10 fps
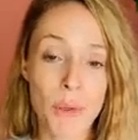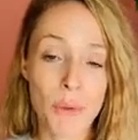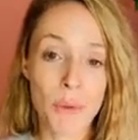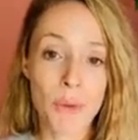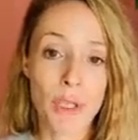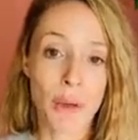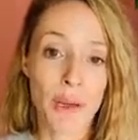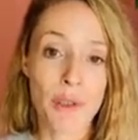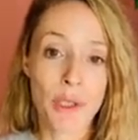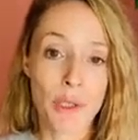all that you
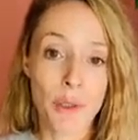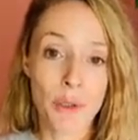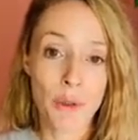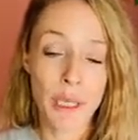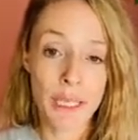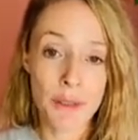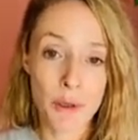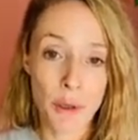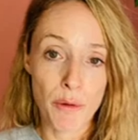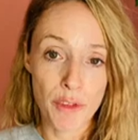have to do is
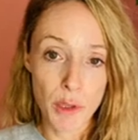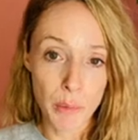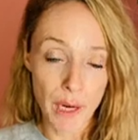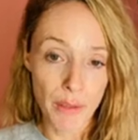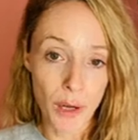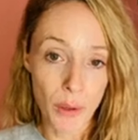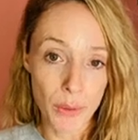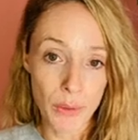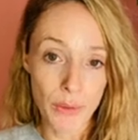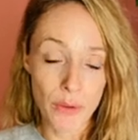do a few breath
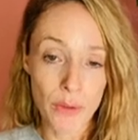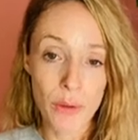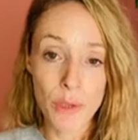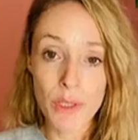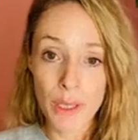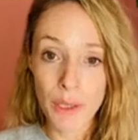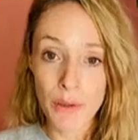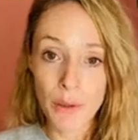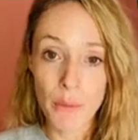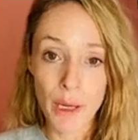holds, or just
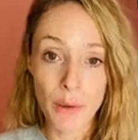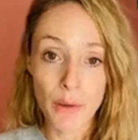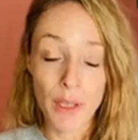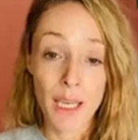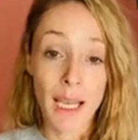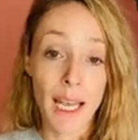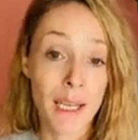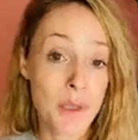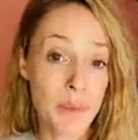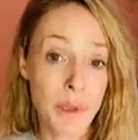close your mouth
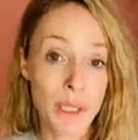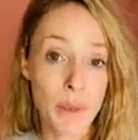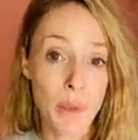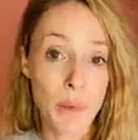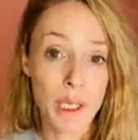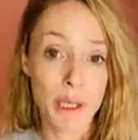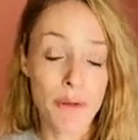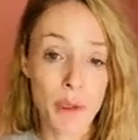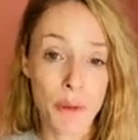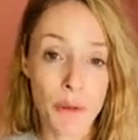and just breathe normally
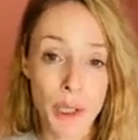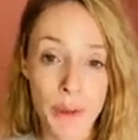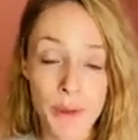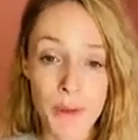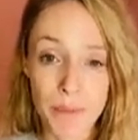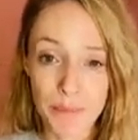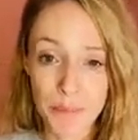for your nose.